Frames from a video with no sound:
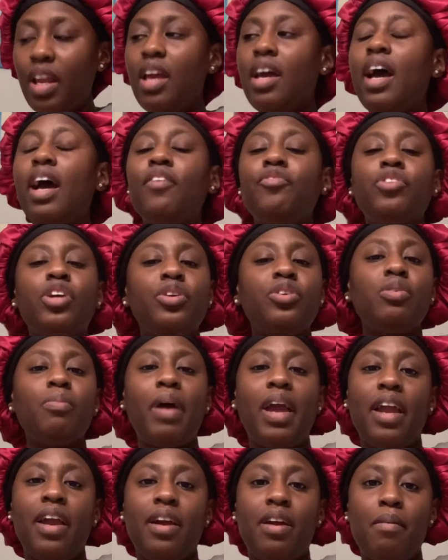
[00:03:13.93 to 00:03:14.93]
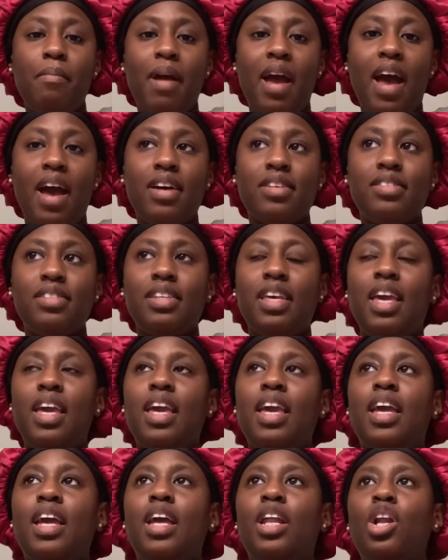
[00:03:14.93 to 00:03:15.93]
after I do my hair mask
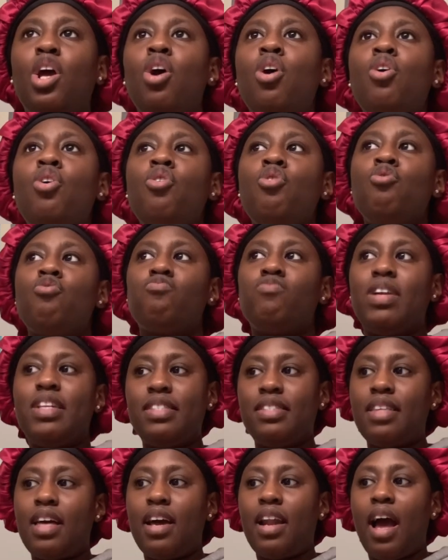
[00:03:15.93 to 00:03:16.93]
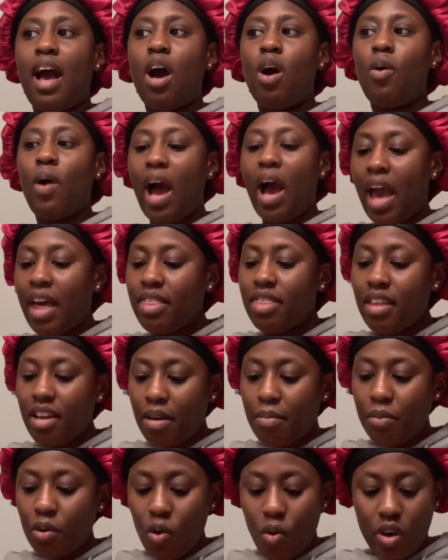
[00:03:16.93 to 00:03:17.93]
and rinse that out, I, then
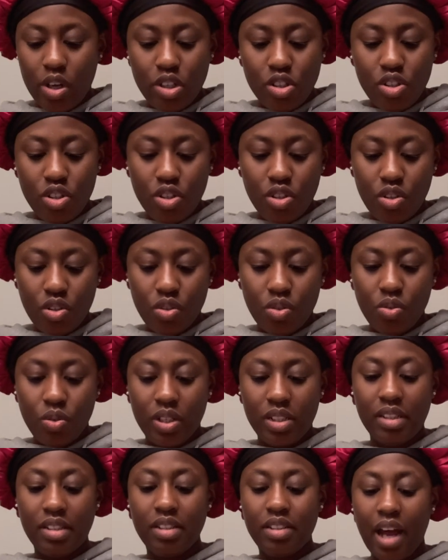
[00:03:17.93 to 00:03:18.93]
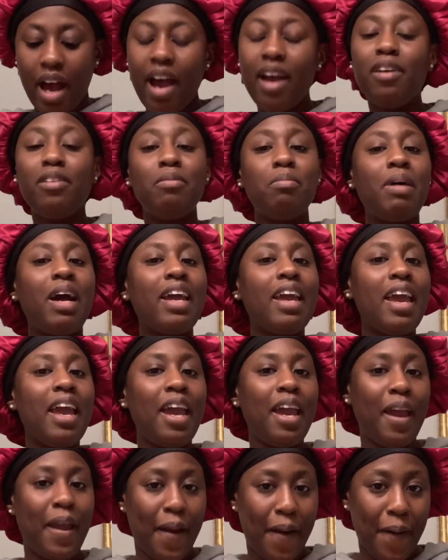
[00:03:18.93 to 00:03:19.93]
I'm going to style my
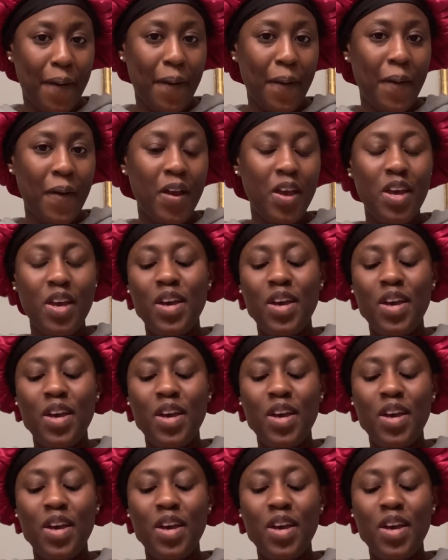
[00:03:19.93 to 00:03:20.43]
hair